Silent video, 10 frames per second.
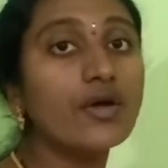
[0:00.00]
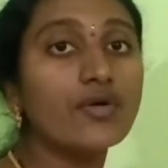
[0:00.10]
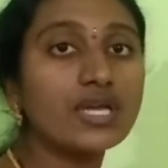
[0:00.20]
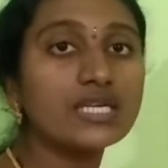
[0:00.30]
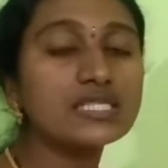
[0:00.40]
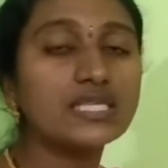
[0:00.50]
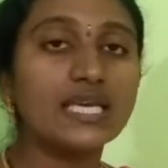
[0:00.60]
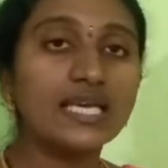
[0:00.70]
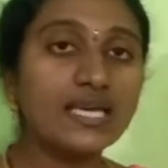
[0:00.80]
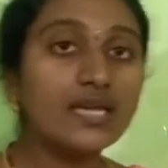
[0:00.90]
Okay,
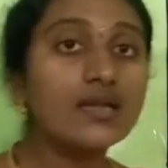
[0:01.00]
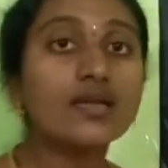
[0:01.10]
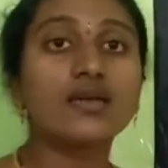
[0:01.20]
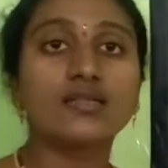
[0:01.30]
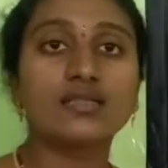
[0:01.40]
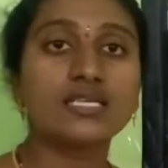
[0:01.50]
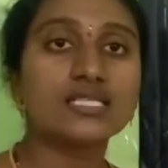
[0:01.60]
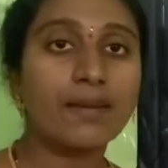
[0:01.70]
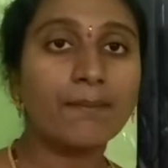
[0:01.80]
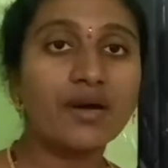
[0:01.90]
see here, the
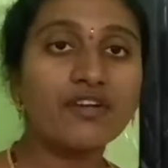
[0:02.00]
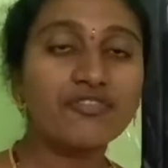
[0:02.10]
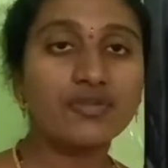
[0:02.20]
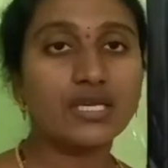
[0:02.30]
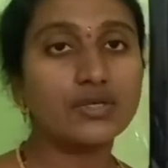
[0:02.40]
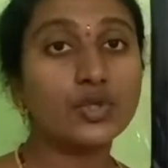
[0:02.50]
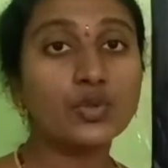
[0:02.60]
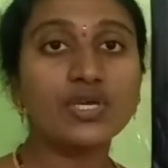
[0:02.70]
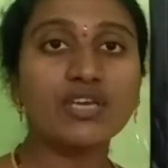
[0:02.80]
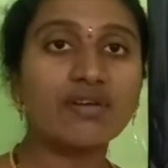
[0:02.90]
sum of two
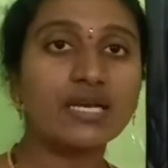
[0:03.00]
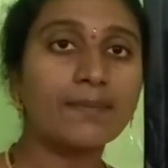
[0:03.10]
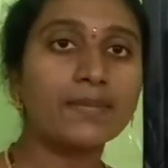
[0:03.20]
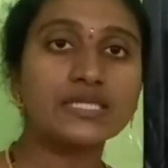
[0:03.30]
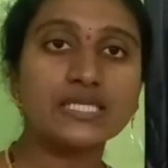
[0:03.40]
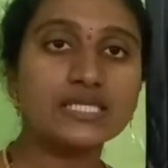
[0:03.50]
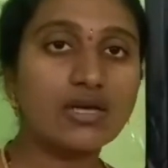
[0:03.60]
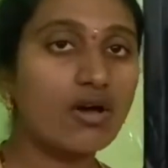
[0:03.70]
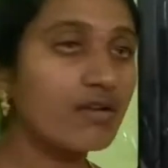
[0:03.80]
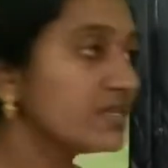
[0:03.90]
even numbers is
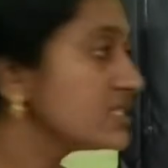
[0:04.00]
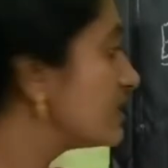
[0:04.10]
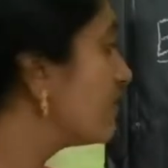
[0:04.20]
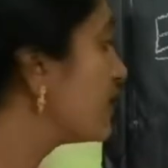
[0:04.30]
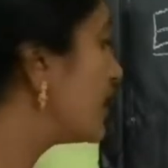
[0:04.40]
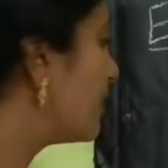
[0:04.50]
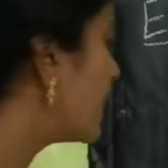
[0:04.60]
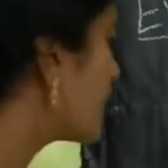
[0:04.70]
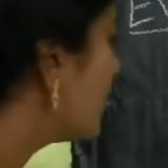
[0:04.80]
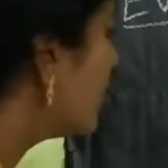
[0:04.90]
always even number.